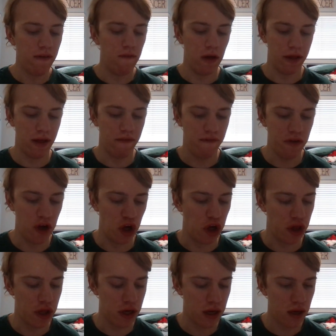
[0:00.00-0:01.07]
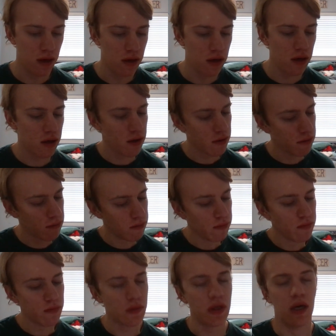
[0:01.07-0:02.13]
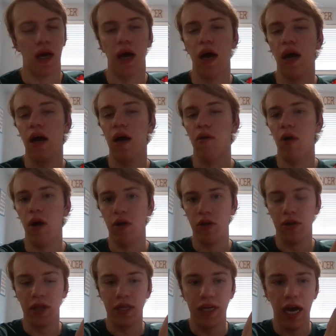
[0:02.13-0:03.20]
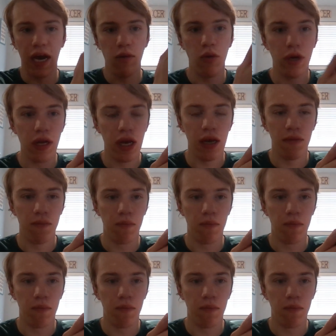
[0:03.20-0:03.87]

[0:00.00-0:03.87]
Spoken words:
visit first? Ah, well, you see, I would,